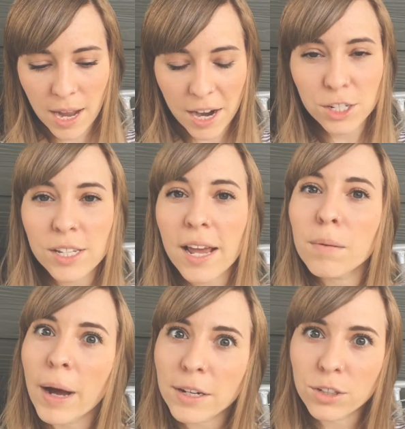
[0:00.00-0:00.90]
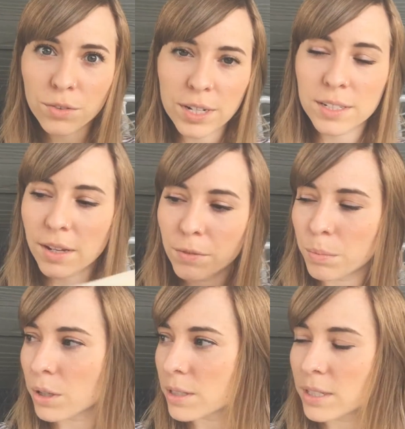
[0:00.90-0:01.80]
I just can't imagine reading 7
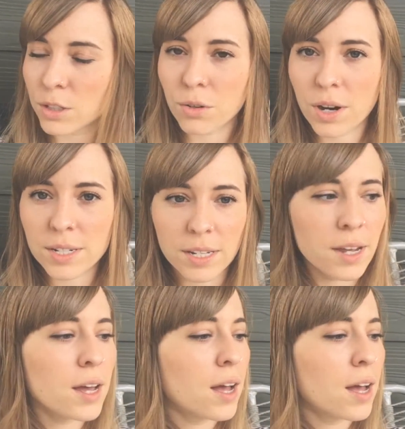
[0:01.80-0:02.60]
books. It's so crazy.